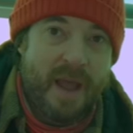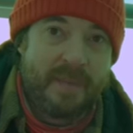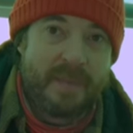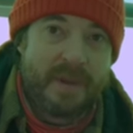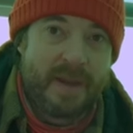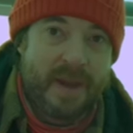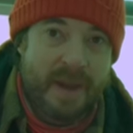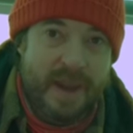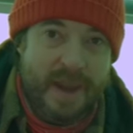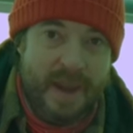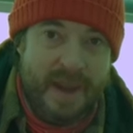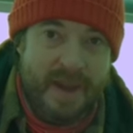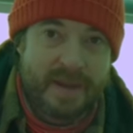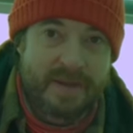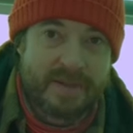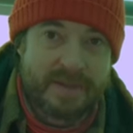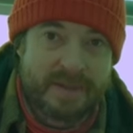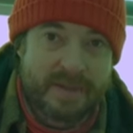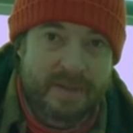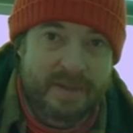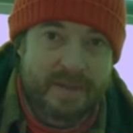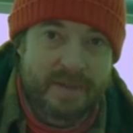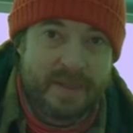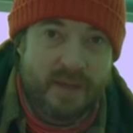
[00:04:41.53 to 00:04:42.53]
I mean, I
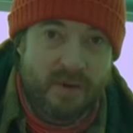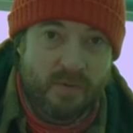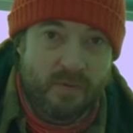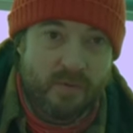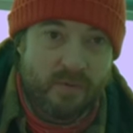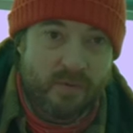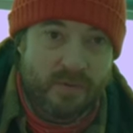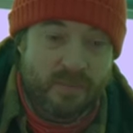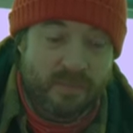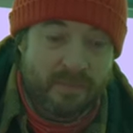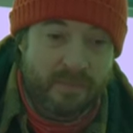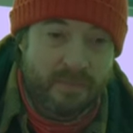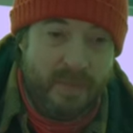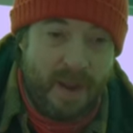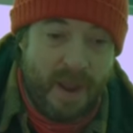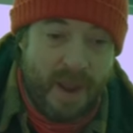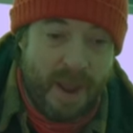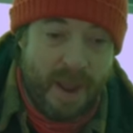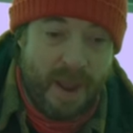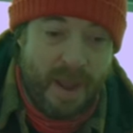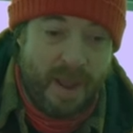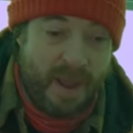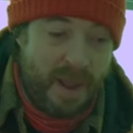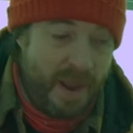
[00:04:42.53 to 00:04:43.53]
had in the old
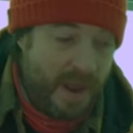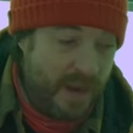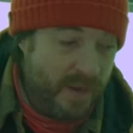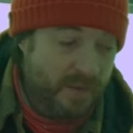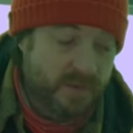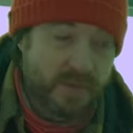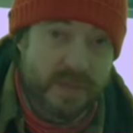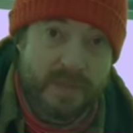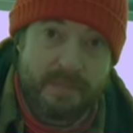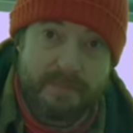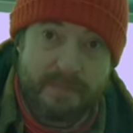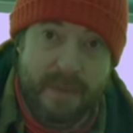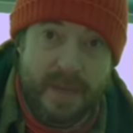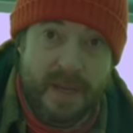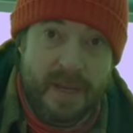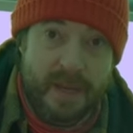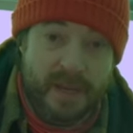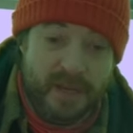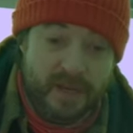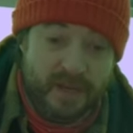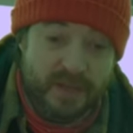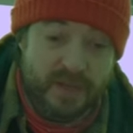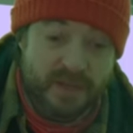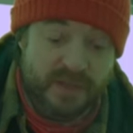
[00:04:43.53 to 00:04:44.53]
uh, house the
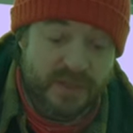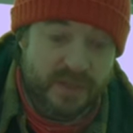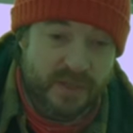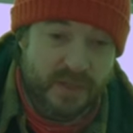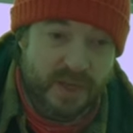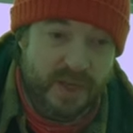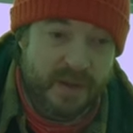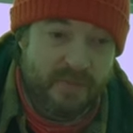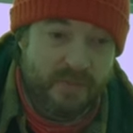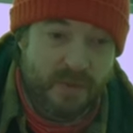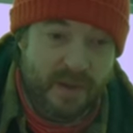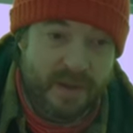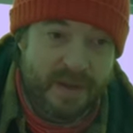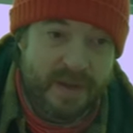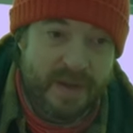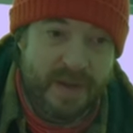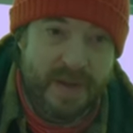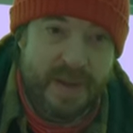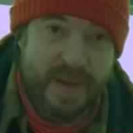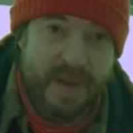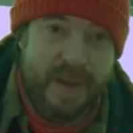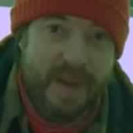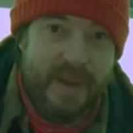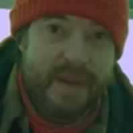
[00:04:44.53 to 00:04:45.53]
big cast iron one.
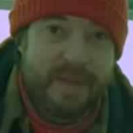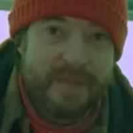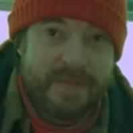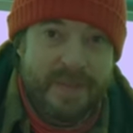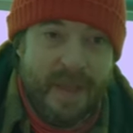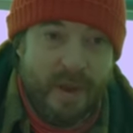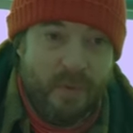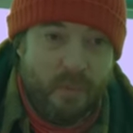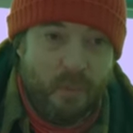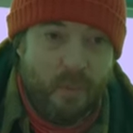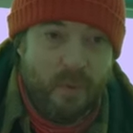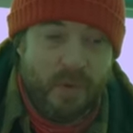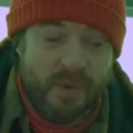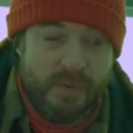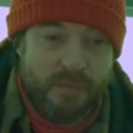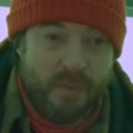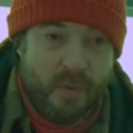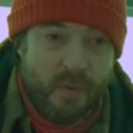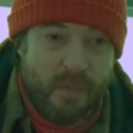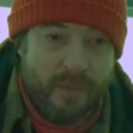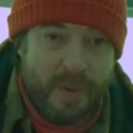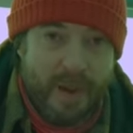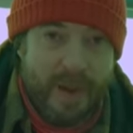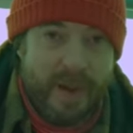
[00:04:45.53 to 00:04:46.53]
That was
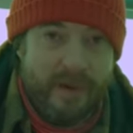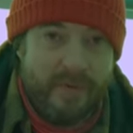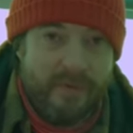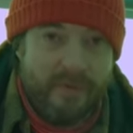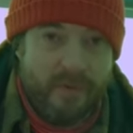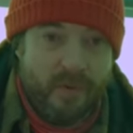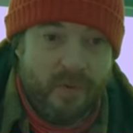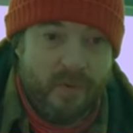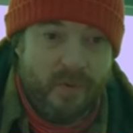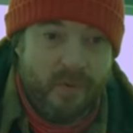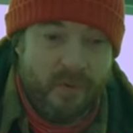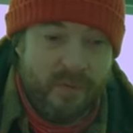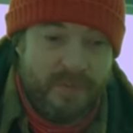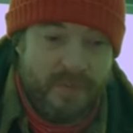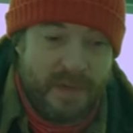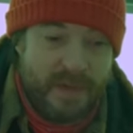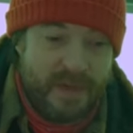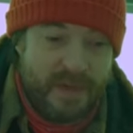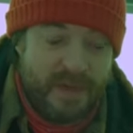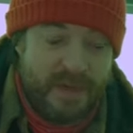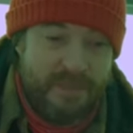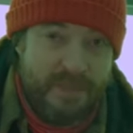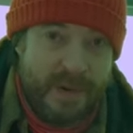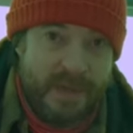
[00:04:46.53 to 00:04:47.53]
more powerful with
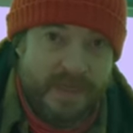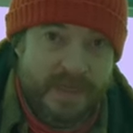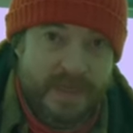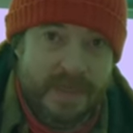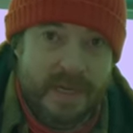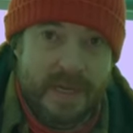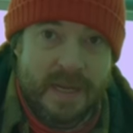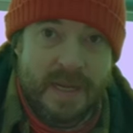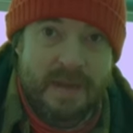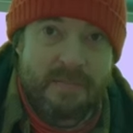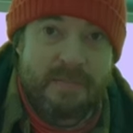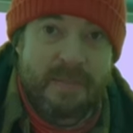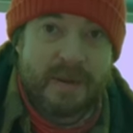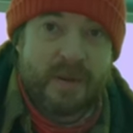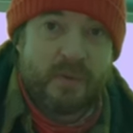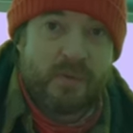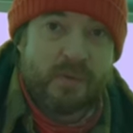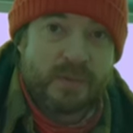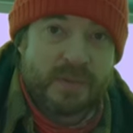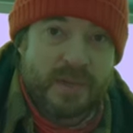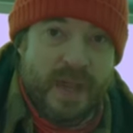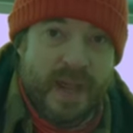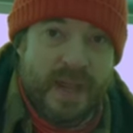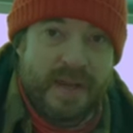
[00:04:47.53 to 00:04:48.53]
bigger capacity, but it
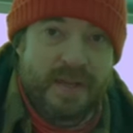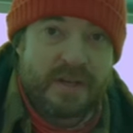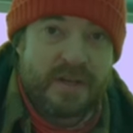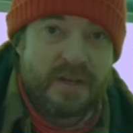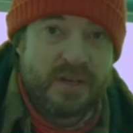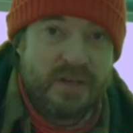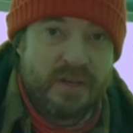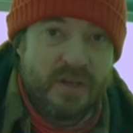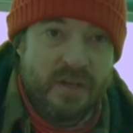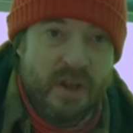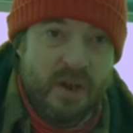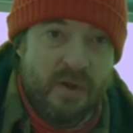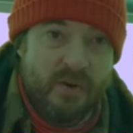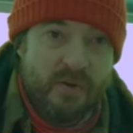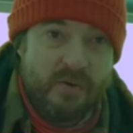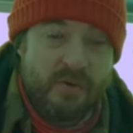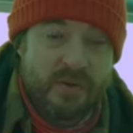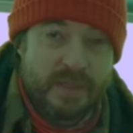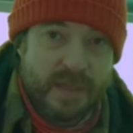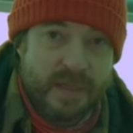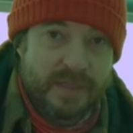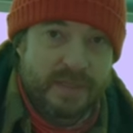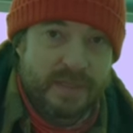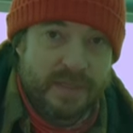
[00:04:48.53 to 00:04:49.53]
also had no
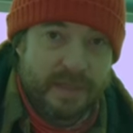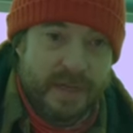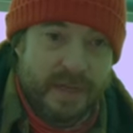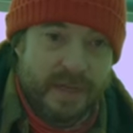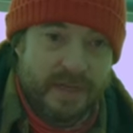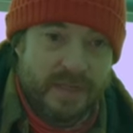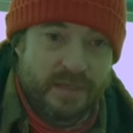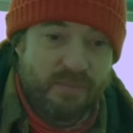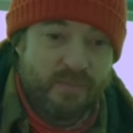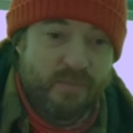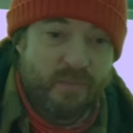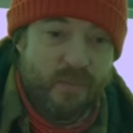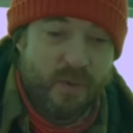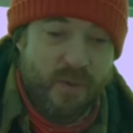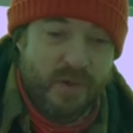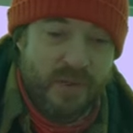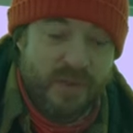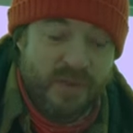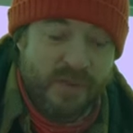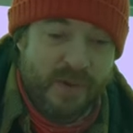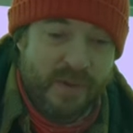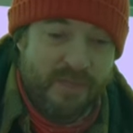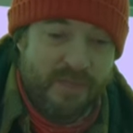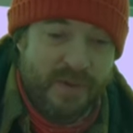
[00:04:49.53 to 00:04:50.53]
dust collection
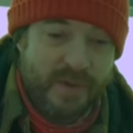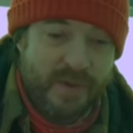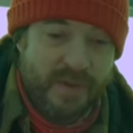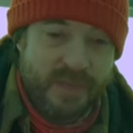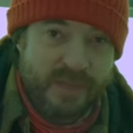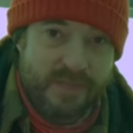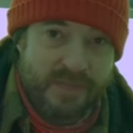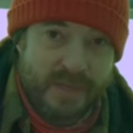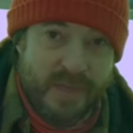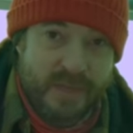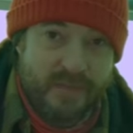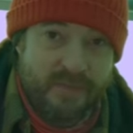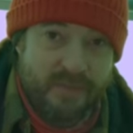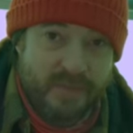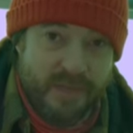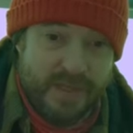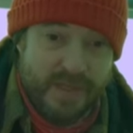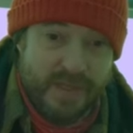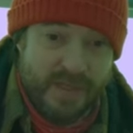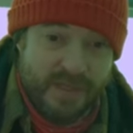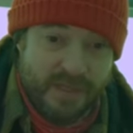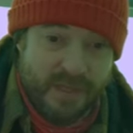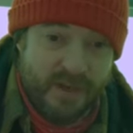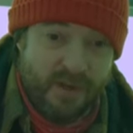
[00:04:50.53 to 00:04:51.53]
whatsoever because it was a hundred
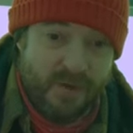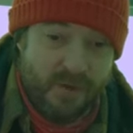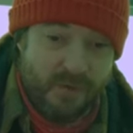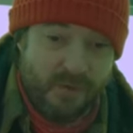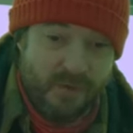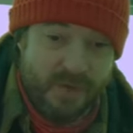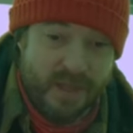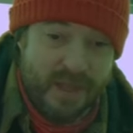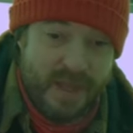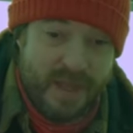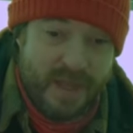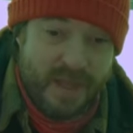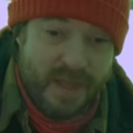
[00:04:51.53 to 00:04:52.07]
years old,